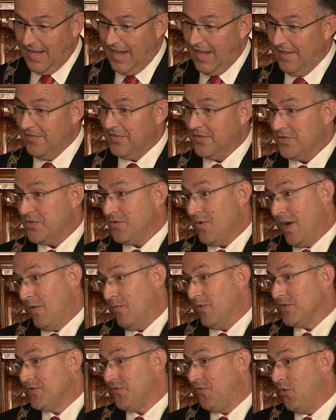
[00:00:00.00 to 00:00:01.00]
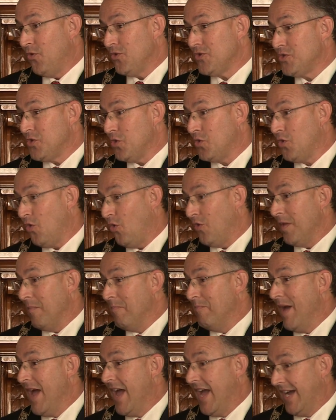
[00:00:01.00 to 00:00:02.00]
And so I was forced to call
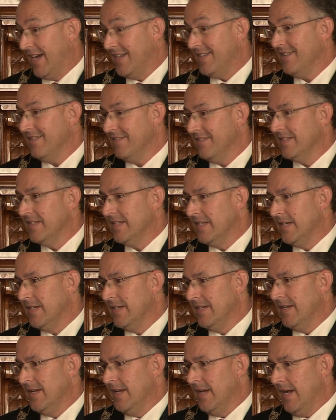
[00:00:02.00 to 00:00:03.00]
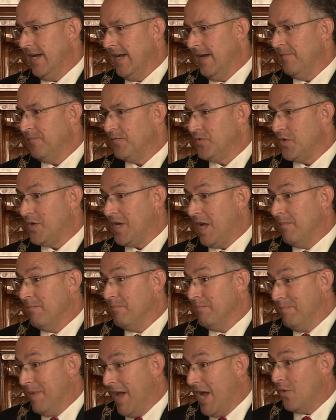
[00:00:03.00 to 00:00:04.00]
them back, to
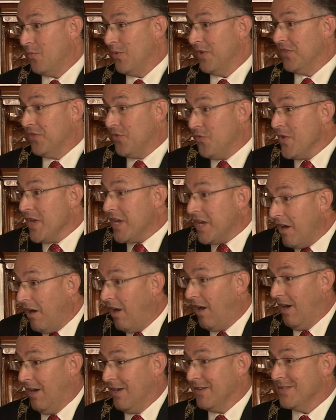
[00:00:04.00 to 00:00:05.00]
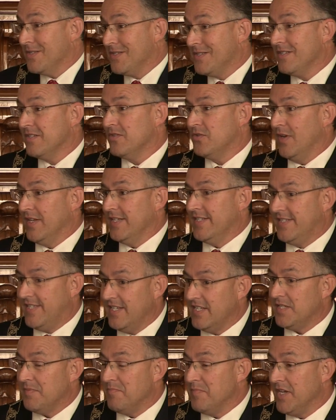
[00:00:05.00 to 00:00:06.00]
come back with 3 cars to
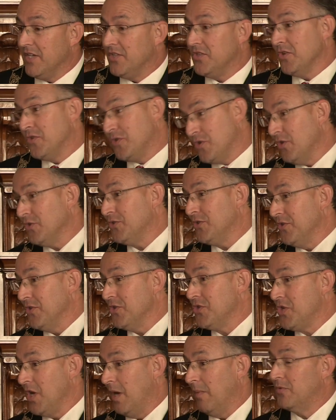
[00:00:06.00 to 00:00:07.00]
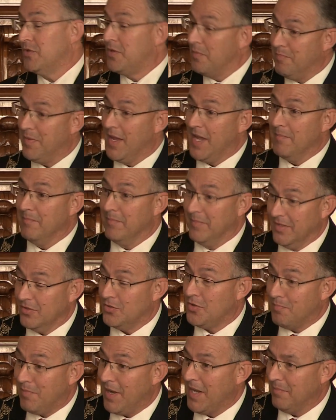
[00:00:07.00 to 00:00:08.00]
assist me to go to the shop
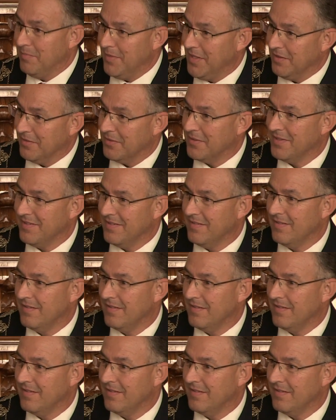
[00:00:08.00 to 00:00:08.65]
to buy milk.